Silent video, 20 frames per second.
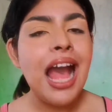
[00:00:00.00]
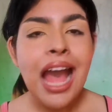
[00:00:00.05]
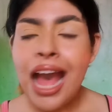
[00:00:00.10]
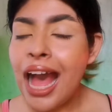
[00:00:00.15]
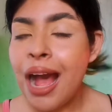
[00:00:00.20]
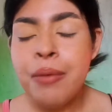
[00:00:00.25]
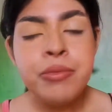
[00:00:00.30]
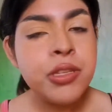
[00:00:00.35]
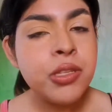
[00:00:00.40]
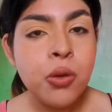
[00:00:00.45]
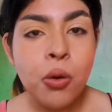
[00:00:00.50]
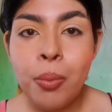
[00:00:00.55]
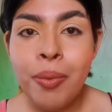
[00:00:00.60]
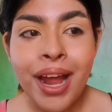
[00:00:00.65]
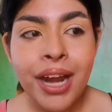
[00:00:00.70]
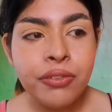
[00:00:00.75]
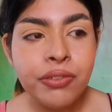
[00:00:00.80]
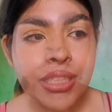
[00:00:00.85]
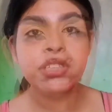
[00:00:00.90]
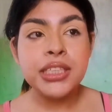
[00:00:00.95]
I'm so
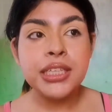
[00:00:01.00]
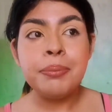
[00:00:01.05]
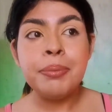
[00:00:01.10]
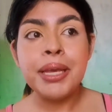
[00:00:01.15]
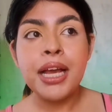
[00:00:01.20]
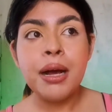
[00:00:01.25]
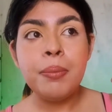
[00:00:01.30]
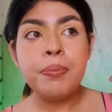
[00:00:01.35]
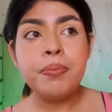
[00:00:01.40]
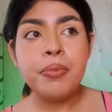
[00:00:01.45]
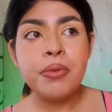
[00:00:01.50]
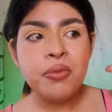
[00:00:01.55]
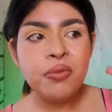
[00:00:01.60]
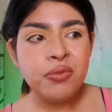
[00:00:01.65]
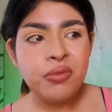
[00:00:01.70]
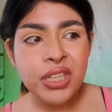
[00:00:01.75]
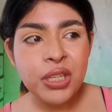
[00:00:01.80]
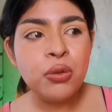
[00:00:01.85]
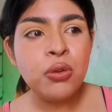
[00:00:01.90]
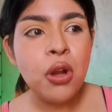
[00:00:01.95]
bad with keeping up
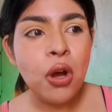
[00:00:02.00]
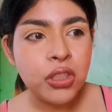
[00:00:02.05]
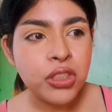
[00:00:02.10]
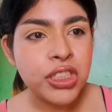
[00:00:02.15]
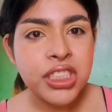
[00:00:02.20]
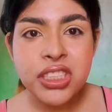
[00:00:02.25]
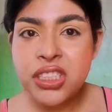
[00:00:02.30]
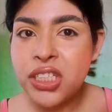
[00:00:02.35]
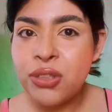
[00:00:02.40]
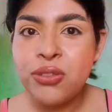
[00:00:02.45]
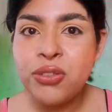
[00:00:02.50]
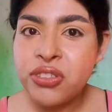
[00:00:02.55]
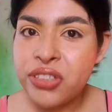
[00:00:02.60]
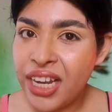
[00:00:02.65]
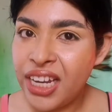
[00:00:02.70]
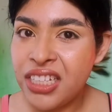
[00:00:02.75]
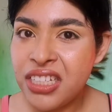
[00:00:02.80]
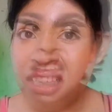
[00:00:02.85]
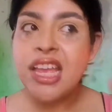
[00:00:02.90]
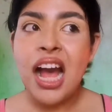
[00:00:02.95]
new launches, new
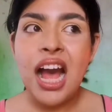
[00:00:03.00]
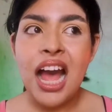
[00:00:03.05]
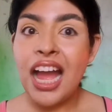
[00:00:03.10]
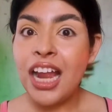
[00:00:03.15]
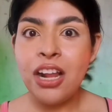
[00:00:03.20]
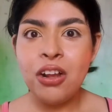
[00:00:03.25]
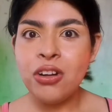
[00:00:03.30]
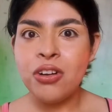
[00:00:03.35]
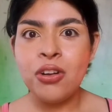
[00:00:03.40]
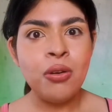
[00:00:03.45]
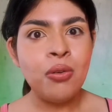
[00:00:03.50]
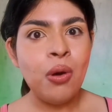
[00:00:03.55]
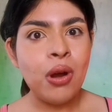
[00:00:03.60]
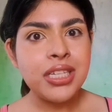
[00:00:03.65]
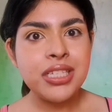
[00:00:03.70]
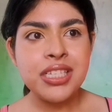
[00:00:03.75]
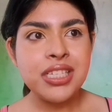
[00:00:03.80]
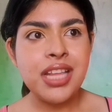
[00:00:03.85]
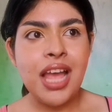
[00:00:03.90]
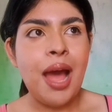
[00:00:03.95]
trend. Yeah, I don't know
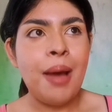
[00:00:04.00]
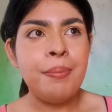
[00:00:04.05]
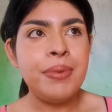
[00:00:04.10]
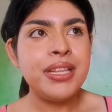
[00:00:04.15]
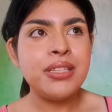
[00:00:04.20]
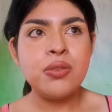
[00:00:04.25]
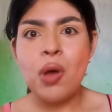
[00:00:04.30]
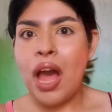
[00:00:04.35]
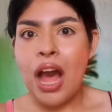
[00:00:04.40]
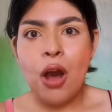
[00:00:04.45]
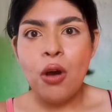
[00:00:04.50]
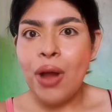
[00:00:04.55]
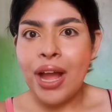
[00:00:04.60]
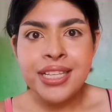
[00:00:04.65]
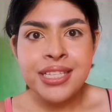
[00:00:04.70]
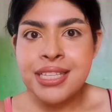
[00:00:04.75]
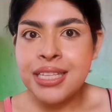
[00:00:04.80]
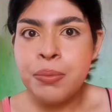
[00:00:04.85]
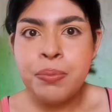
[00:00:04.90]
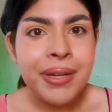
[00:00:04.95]
what happens, how I
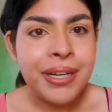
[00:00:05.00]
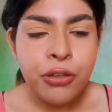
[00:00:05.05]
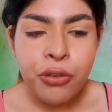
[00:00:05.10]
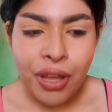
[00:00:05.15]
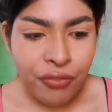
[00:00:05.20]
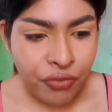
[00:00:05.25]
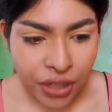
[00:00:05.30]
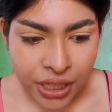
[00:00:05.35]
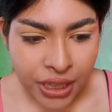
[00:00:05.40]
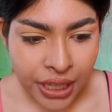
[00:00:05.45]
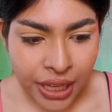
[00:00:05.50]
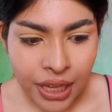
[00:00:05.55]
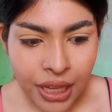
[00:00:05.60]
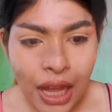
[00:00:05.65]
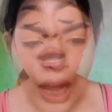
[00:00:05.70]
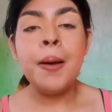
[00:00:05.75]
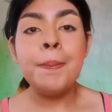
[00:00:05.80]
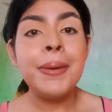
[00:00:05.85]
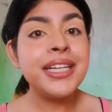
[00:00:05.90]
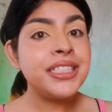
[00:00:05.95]
slip into everything,
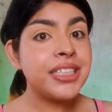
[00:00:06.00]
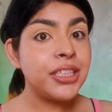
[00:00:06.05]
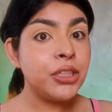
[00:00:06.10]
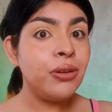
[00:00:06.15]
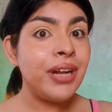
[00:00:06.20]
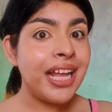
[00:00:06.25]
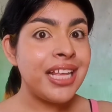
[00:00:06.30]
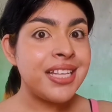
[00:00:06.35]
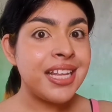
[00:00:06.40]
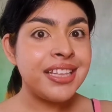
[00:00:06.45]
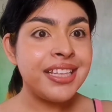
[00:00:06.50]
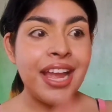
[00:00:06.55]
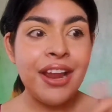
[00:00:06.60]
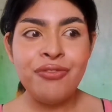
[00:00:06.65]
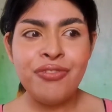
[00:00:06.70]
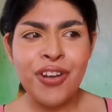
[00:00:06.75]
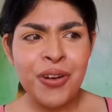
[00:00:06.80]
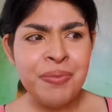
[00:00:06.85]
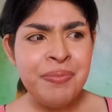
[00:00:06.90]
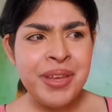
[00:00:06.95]
but you guys are there
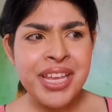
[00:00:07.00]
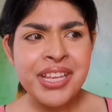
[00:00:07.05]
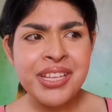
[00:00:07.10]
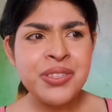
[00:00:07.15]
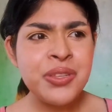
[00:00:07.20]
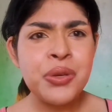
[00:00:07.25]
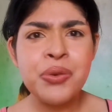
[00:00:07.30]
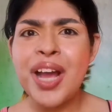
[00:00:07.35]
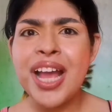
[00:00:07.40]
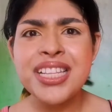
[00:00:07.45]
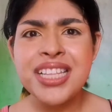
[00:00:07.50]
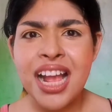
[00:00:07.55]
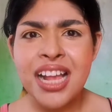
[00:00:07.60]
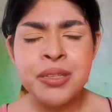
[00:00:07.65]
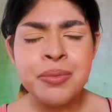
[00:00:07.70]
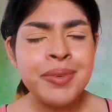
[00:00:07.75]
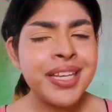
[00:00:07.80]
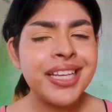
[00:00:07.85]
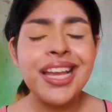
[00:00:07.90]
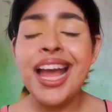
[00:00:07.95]
for me. So you guys
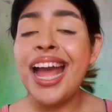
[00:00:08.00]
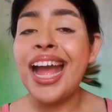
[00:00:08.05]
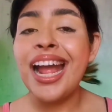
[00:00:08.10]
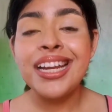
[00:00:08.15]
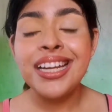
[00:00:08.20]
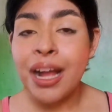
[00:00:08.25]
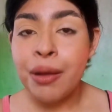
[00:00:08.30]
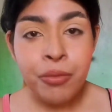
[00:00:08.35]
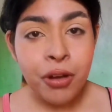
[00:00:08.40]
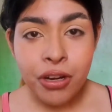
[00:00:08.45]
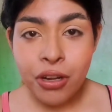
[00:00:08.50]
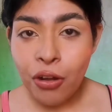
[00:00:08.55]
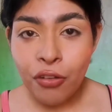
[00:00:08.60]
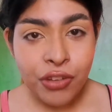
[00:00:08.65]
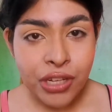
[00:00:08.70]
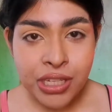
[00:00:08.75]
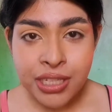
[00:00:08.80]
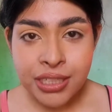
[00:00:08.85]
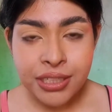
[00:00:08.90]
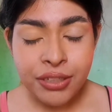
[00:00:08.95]
ask me and I'm gonna
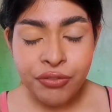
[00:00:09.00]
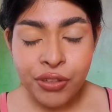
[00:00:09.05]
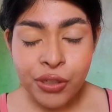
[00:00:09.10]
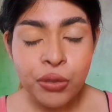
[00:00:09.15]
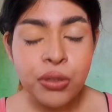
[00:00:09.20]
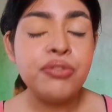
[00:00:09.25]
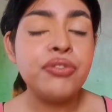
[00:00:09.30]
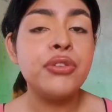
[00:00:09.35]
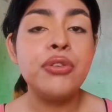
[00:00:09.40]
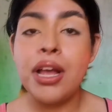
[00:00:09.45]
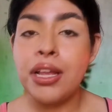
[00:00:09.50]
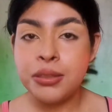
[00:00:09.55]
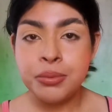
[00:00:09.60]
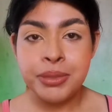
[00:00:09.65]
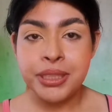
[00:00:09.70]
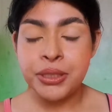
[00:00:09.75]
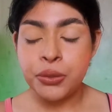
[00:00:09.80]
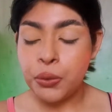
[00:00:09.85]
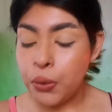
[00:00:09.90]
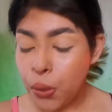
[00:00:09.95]
obviously review if you ask
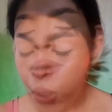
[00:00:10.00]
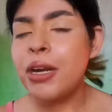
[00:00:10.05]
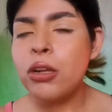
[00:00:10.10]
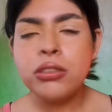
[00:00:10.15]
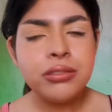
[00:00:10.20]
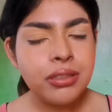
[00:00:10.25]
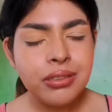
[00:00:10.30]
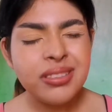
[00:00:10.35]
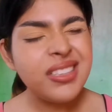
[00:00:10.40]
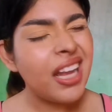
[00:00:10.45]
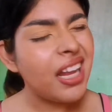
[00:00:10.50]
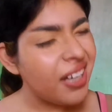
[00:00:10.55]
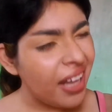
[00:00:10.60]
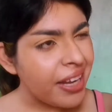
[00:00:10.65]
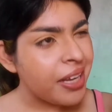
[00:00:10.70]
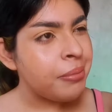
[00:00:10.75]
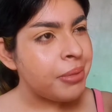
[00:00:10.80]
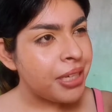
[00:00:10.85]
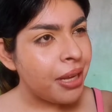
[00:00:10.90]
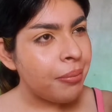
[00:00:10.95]
me to, but also a
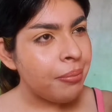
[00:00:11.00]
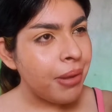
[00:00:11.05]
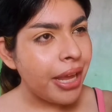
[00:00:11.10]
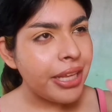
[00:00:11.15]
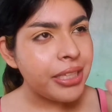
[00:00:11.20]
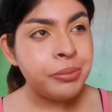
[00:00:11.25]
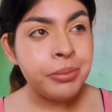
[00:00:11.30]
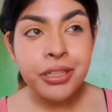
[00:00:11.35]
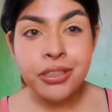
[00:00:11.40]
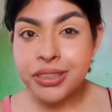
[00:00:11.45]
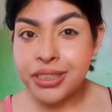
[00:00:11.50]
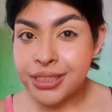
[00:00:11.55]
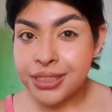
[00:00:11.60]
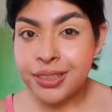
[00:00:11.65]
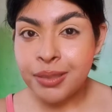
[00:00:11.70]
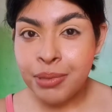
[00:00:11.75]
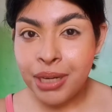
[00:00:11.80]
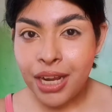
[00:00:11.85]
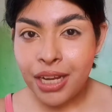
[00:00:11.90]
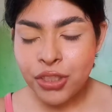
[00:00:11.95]
tiny bit I'm biased because this is
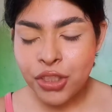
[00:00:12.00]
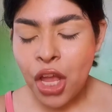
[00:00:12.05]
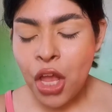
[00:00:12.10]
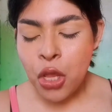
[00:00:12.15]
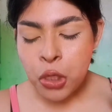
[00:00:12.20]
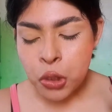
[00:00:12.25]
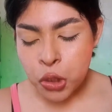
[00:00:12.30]
a blush.